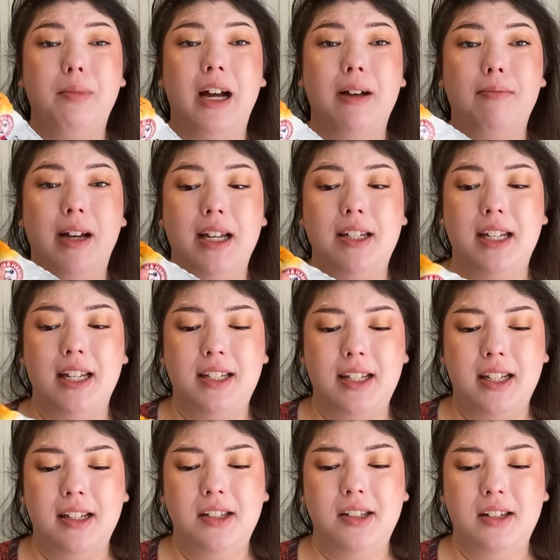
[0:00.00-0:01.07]
by my
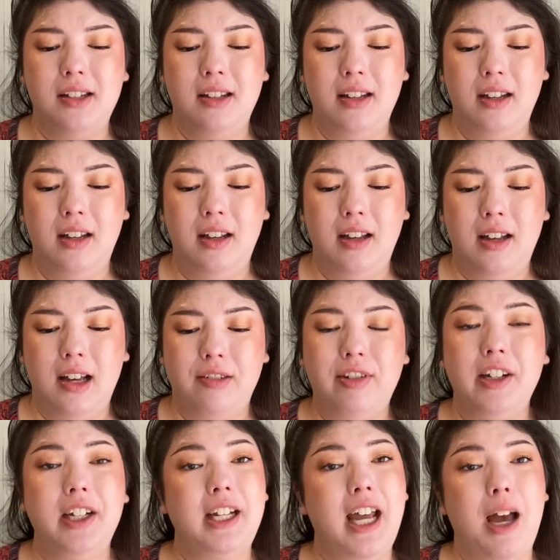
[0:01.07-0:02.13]
dentist.
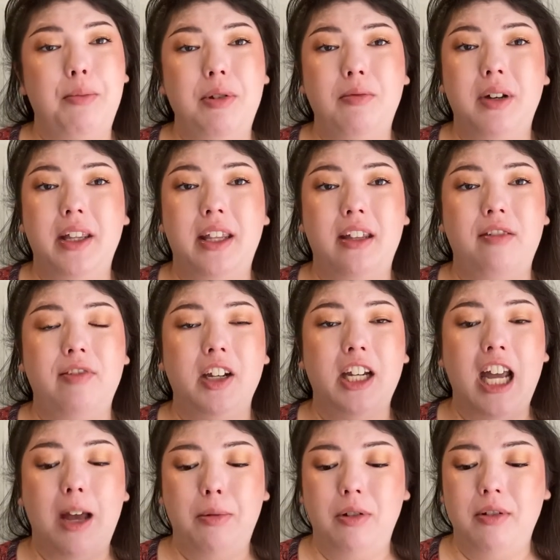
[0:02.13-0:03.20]
Very happy with it. Very
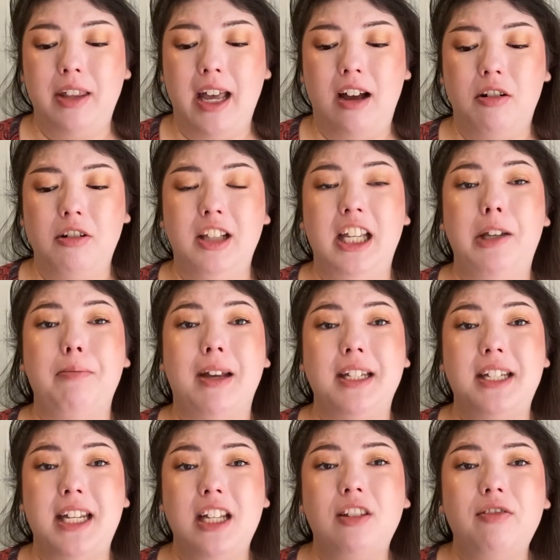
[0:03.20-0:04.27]
happy with how clean my
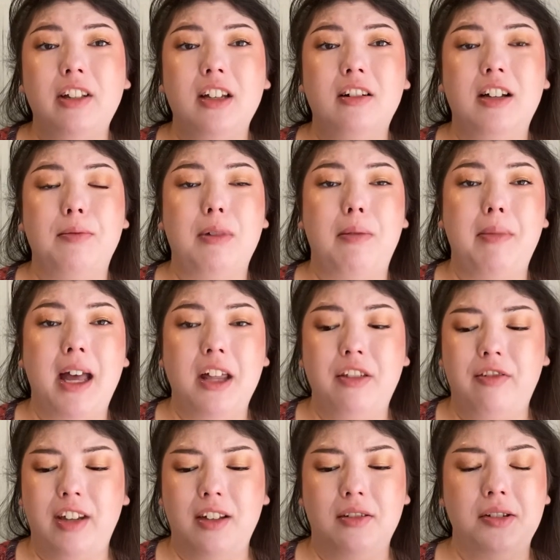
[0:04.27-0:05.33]
teeth feel and my mouth
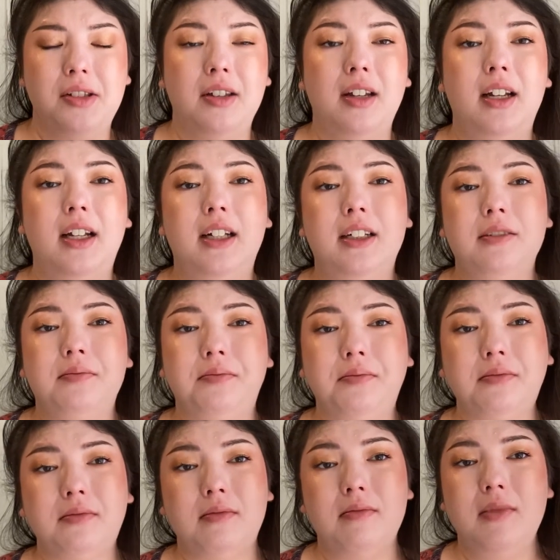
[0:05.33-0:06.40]
feels.
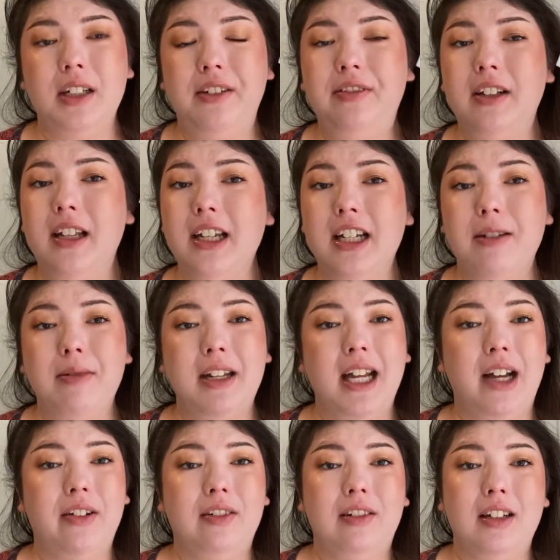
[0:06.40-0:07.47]
I feel like I've been
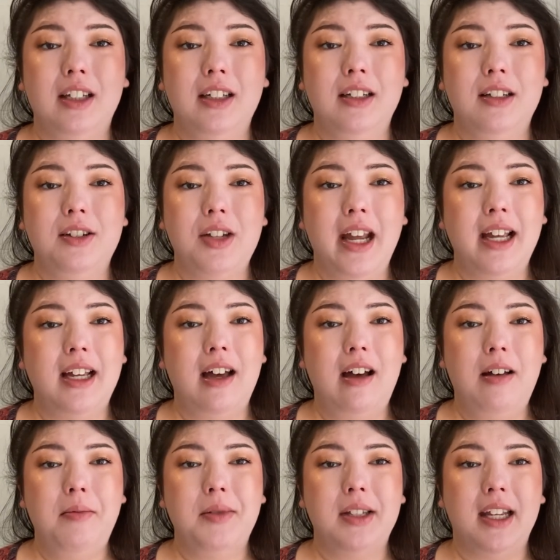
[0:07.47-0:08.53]
having really good
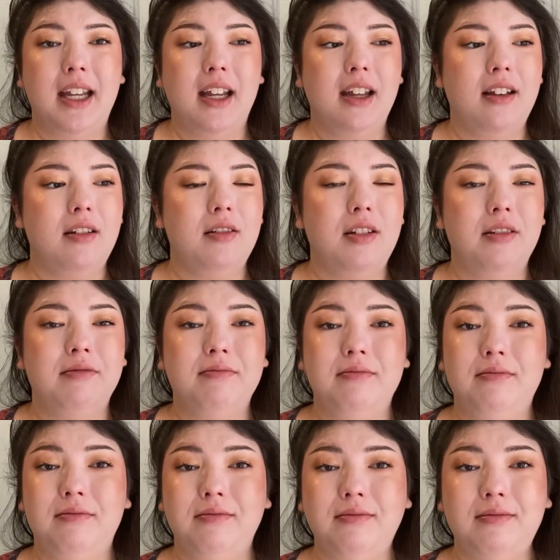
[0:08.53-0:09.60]
checkups and
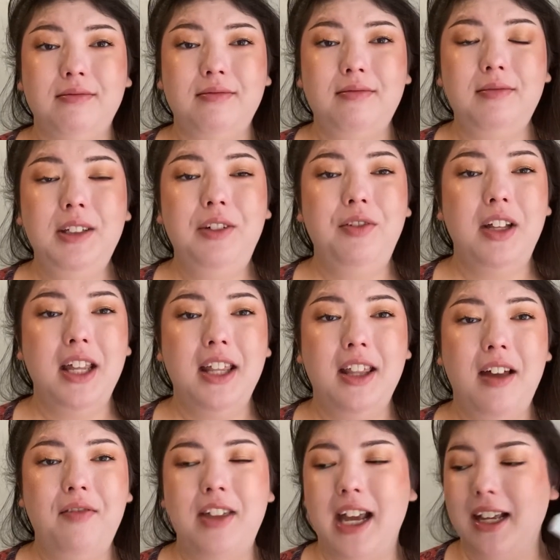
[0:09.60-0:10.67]
really
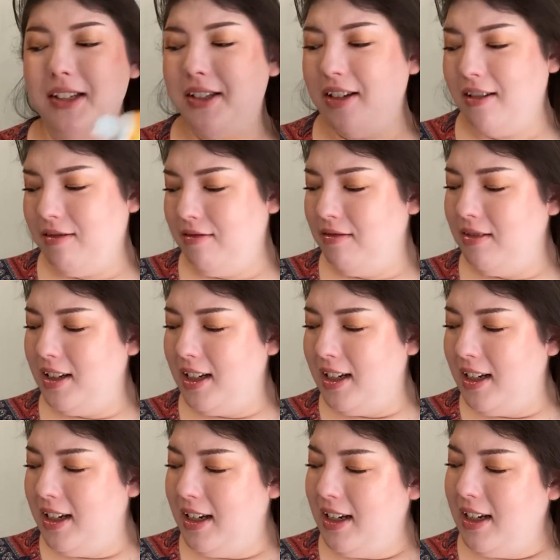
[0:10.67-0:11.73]
love that. So
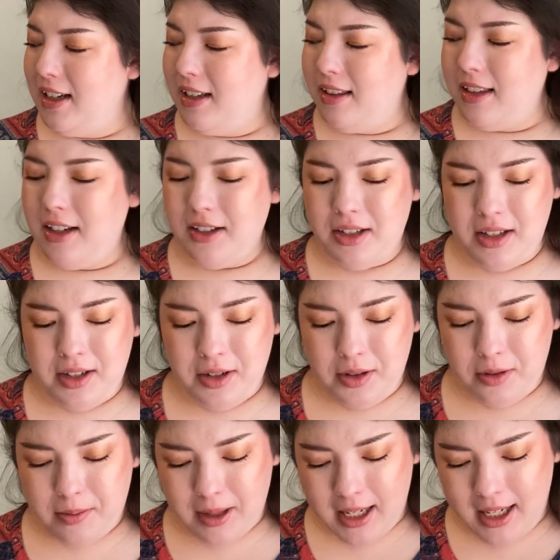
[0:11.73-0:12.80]
nice
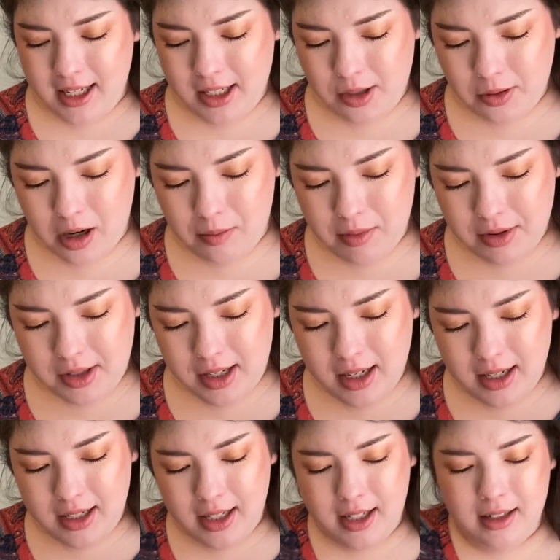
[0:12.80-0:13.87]
toothpaste. We're almost
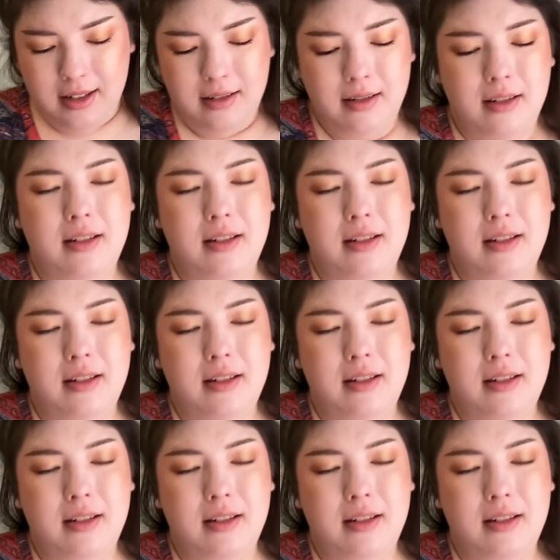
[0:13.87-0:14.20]
done here.